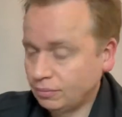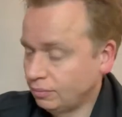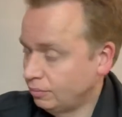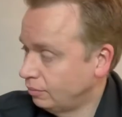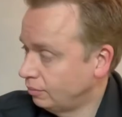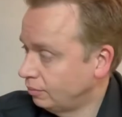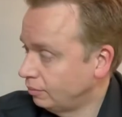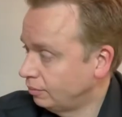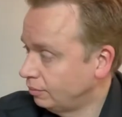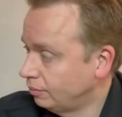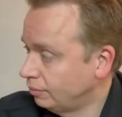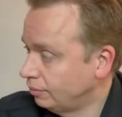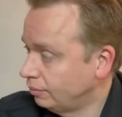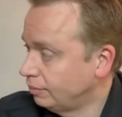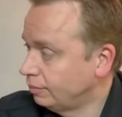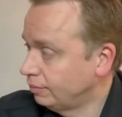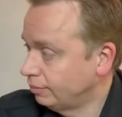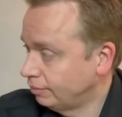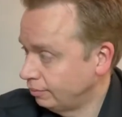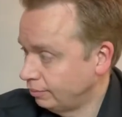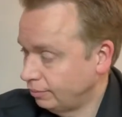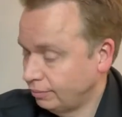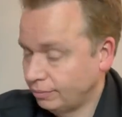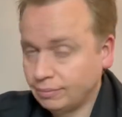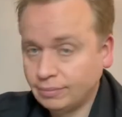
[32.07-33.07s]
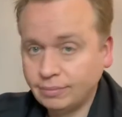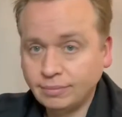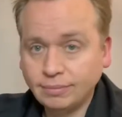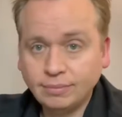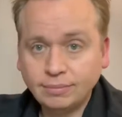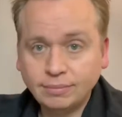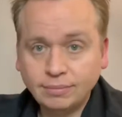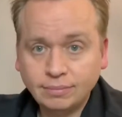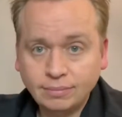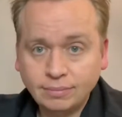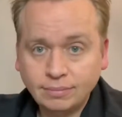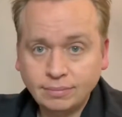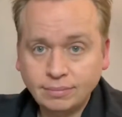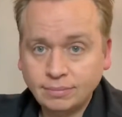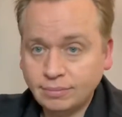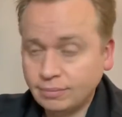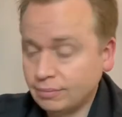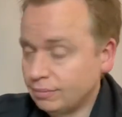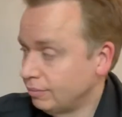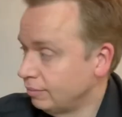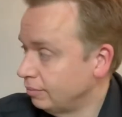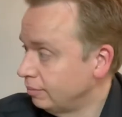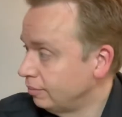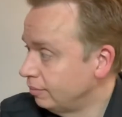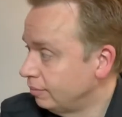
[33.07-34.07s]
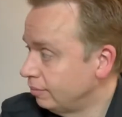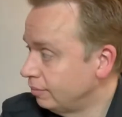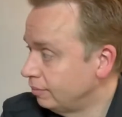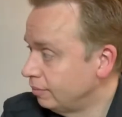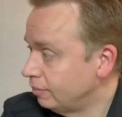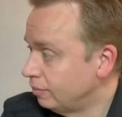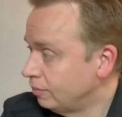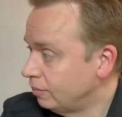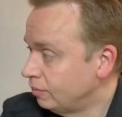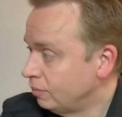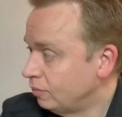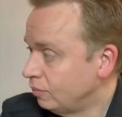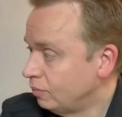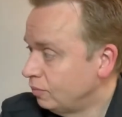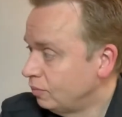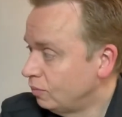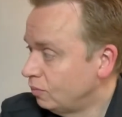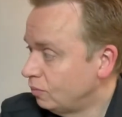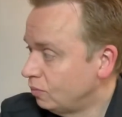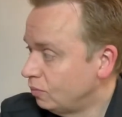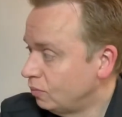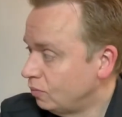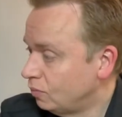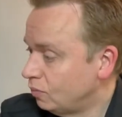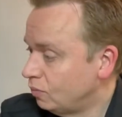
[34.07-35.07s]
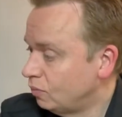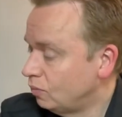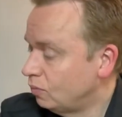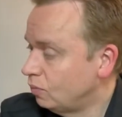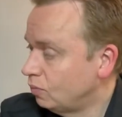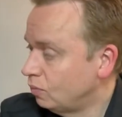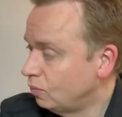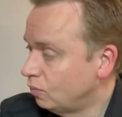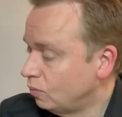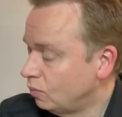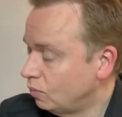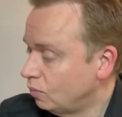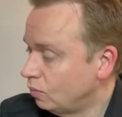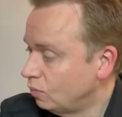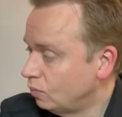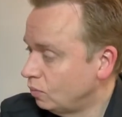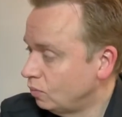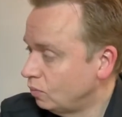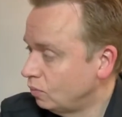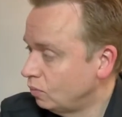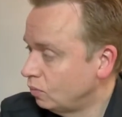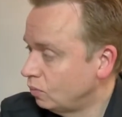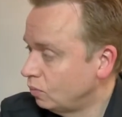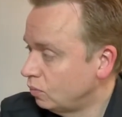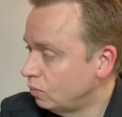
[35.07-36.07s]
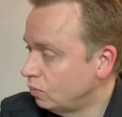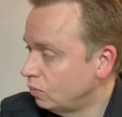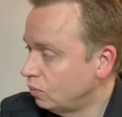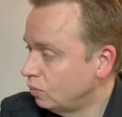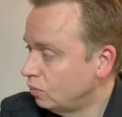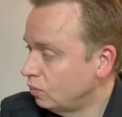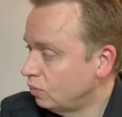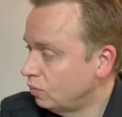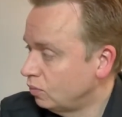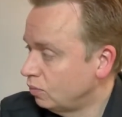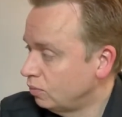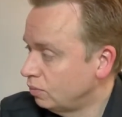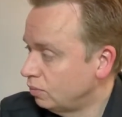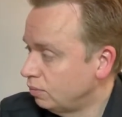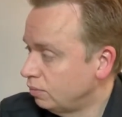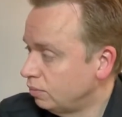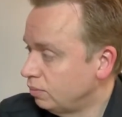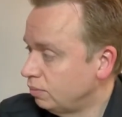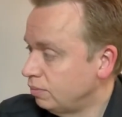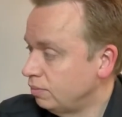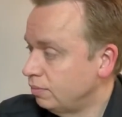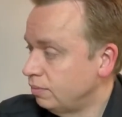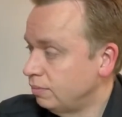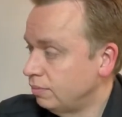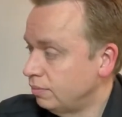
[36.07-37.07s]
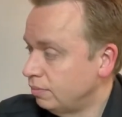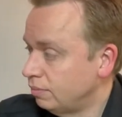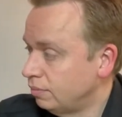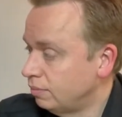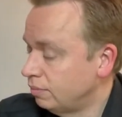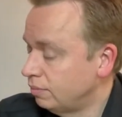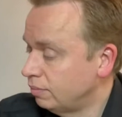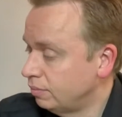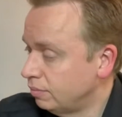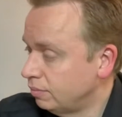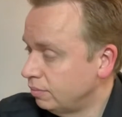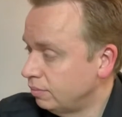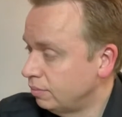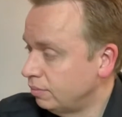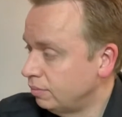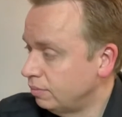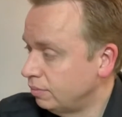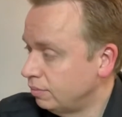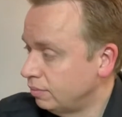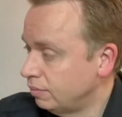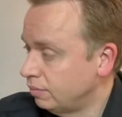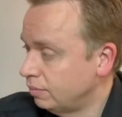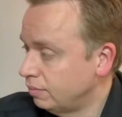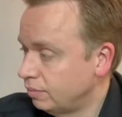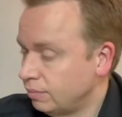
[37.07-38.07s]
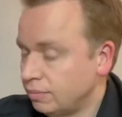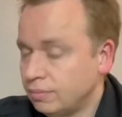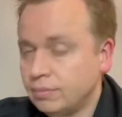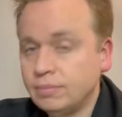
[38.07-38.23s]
No words are spoken by the person on screen.